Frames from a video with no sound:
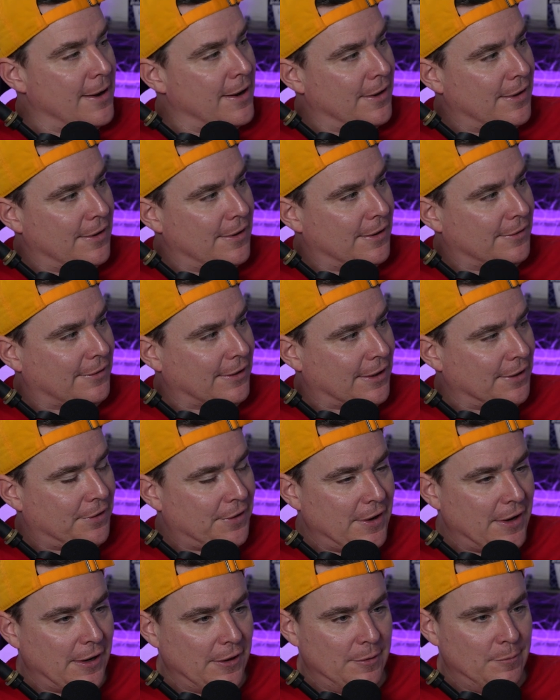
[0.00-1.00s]
that's like a
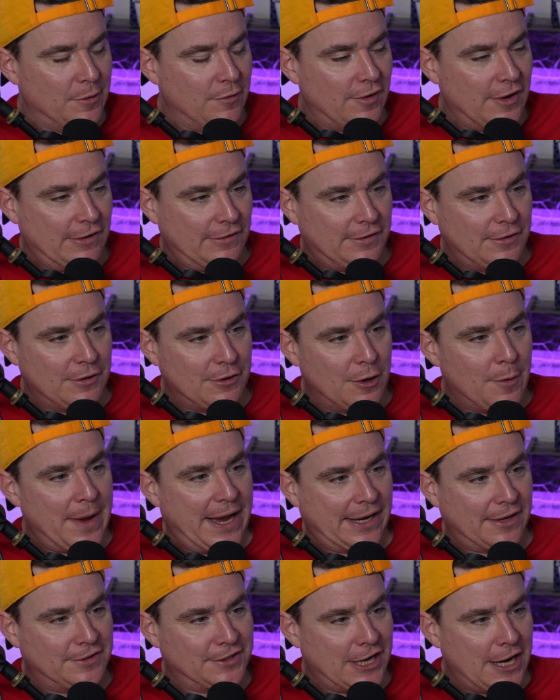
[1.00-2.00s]
thing in the movie is he can go
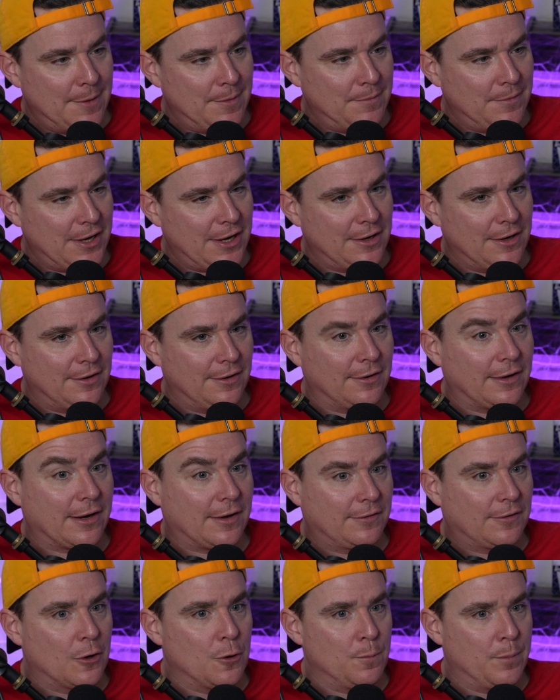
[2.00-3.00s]
back in time in like
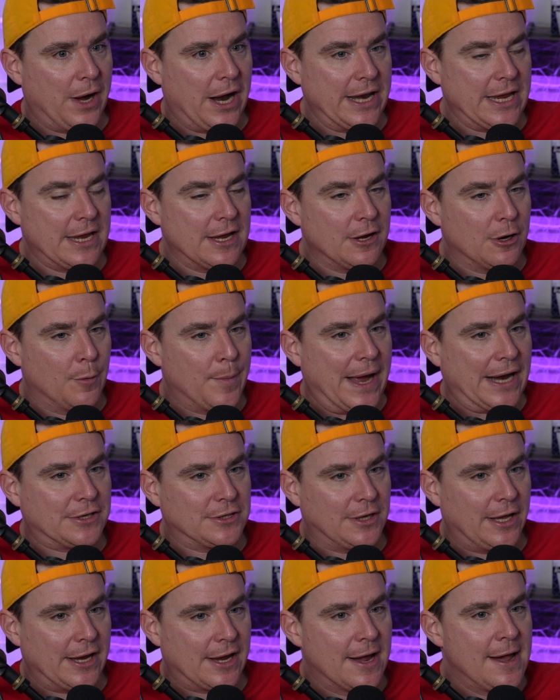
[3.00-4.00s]
his own body. He can go back
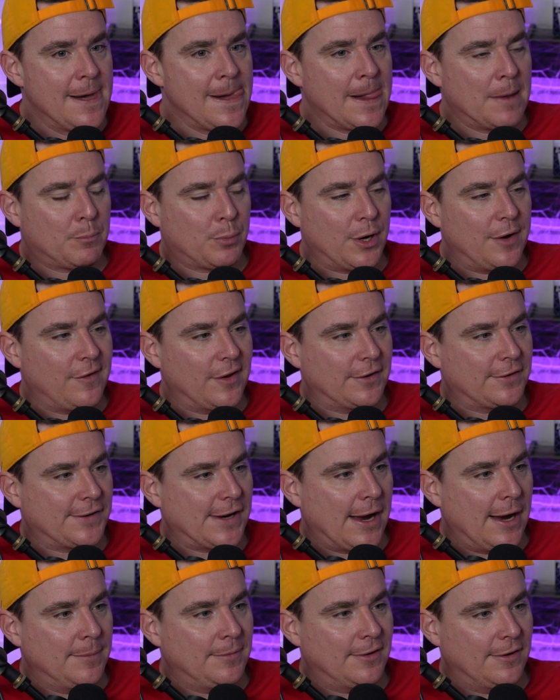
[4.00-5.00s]
to like previous
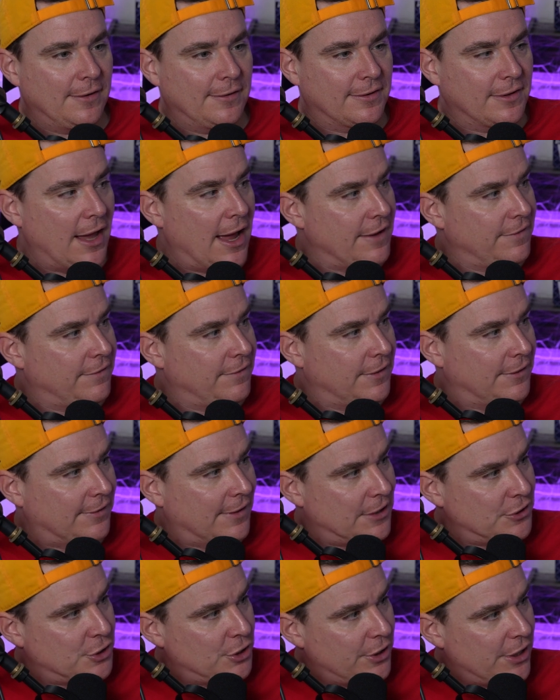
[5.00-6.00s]
times in his life,
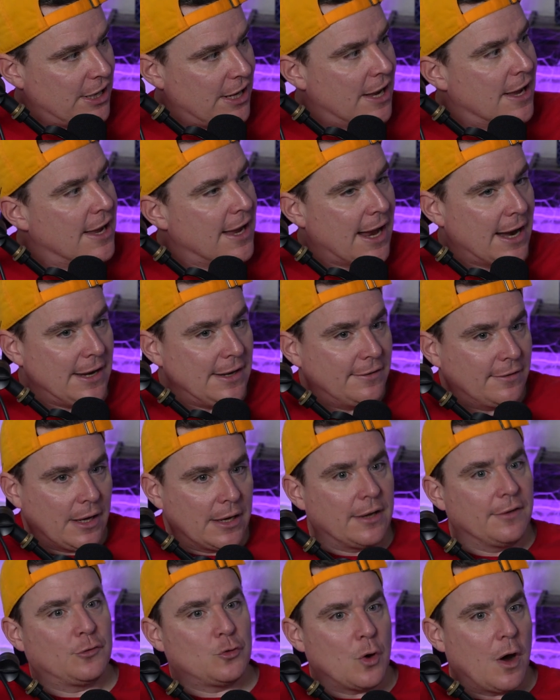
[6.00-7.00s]
essentially. And he's
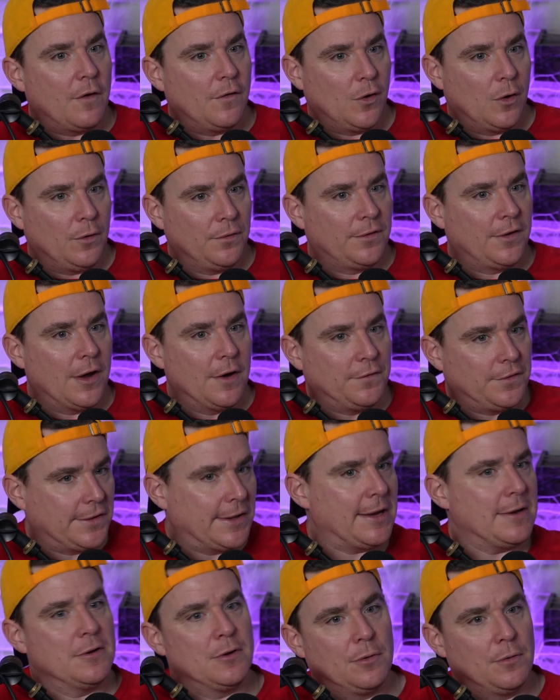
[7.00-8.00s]
like his 12-year-old self, his
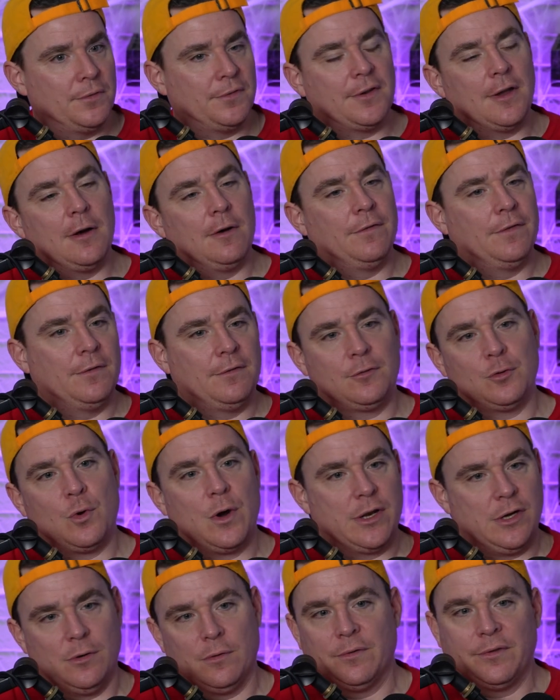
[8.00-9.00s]
8-year-old self, his
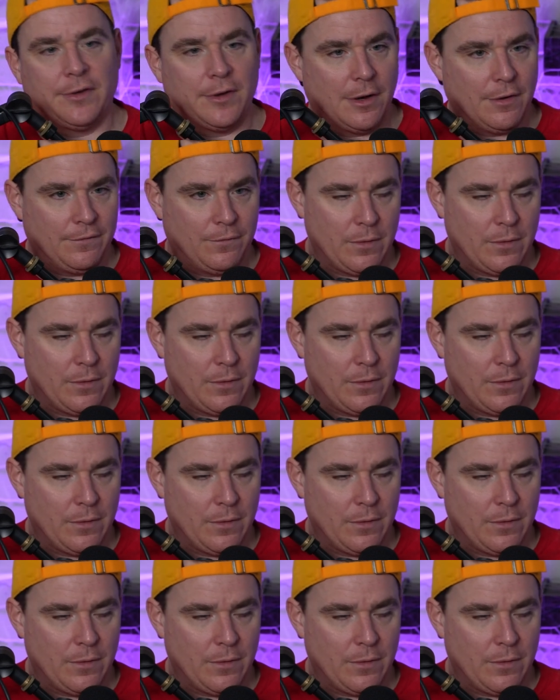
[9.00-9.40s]
20-year-old self,